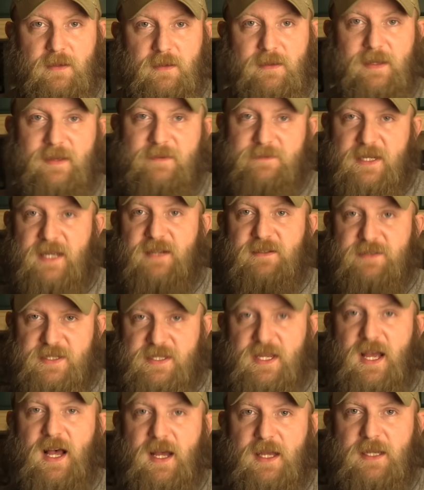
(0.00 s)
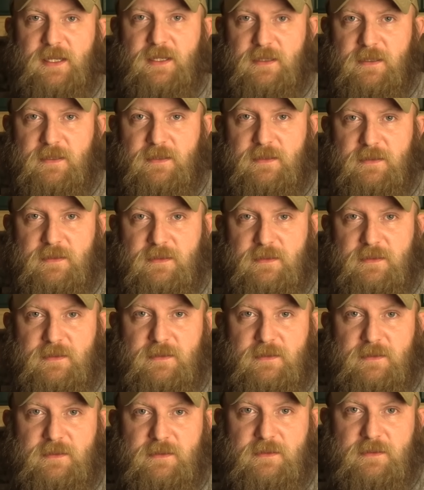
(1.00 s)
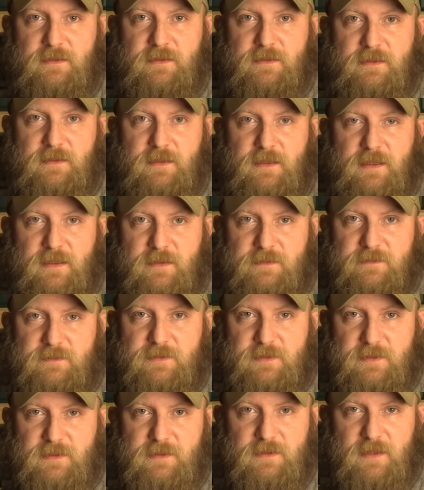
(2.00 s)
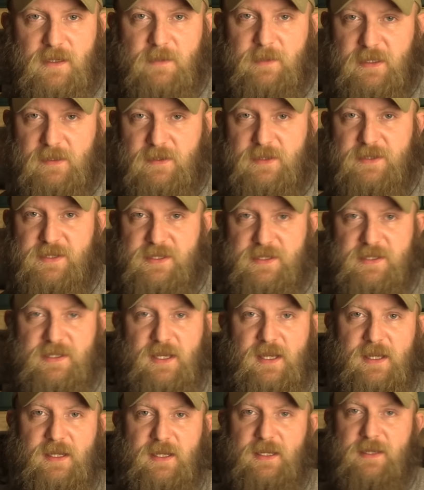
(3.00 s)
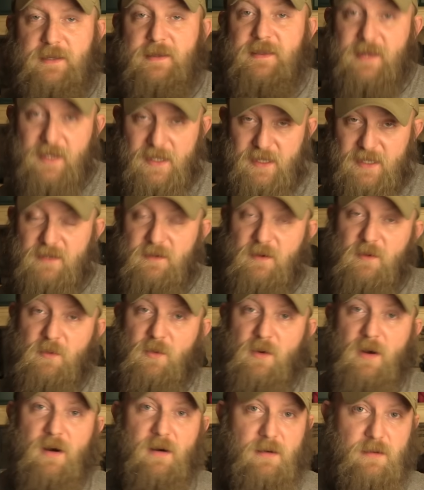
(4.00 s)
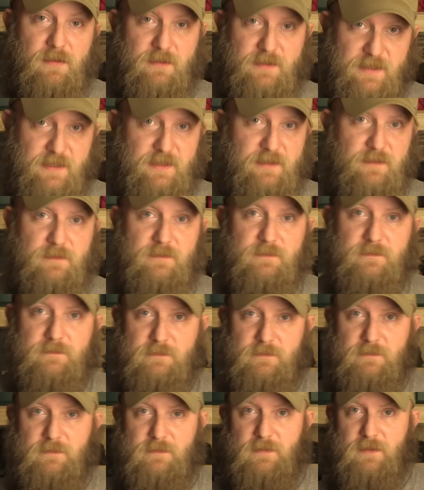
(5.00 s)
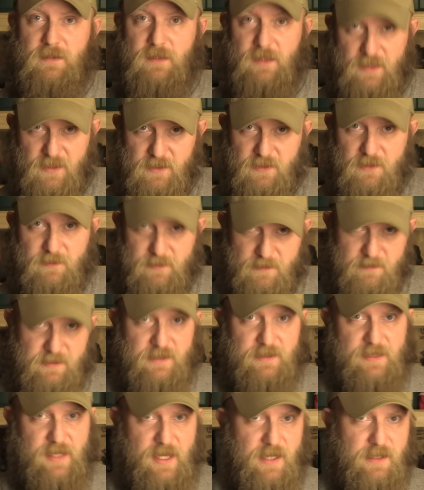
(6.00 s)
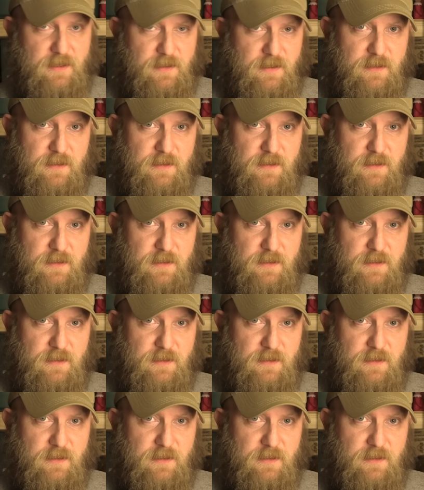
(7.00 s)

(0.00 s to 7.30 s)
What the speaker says: left outside of American society. They get a raw deal, and you admit that.